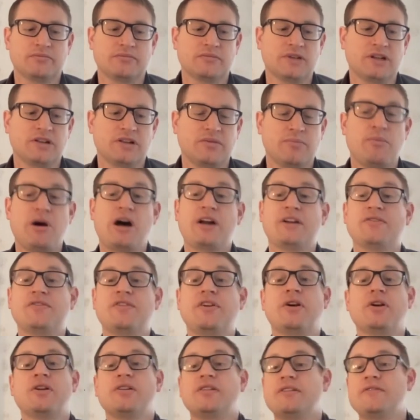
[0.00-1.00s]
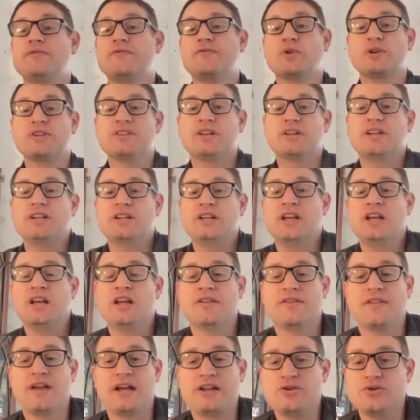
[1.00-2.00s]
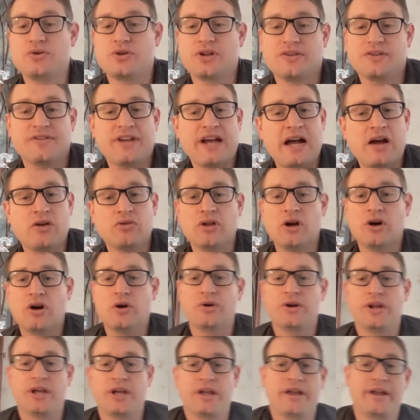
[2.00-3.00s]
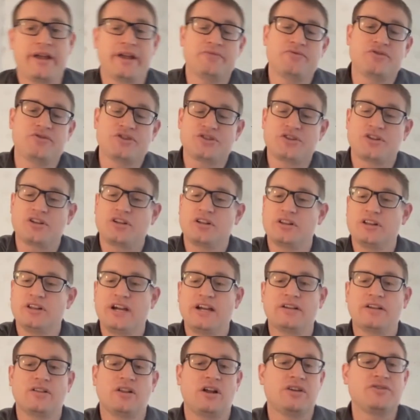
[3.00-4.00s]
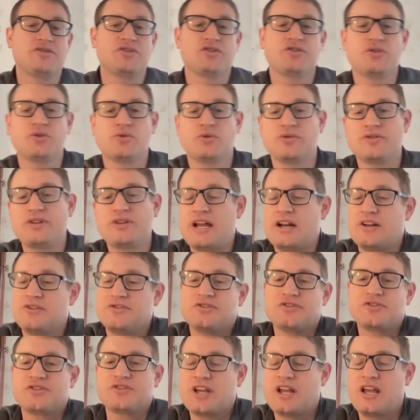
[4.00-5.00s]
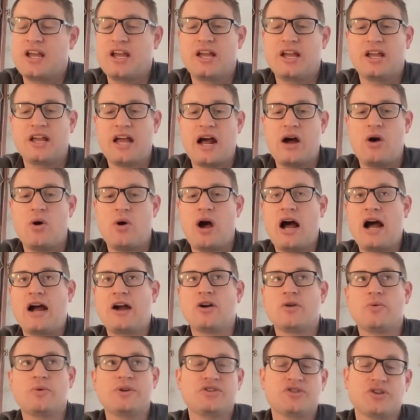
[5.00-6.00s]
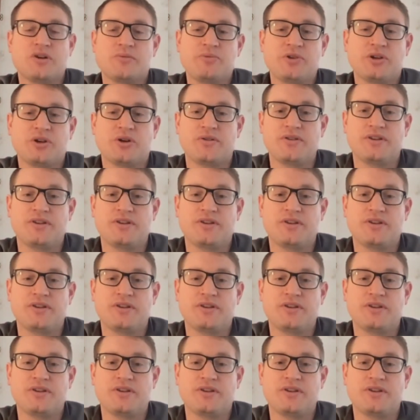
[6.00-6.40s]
monetarily friendly, that you could download and just collect longitudinal data and just say, hey, how high are we jumping on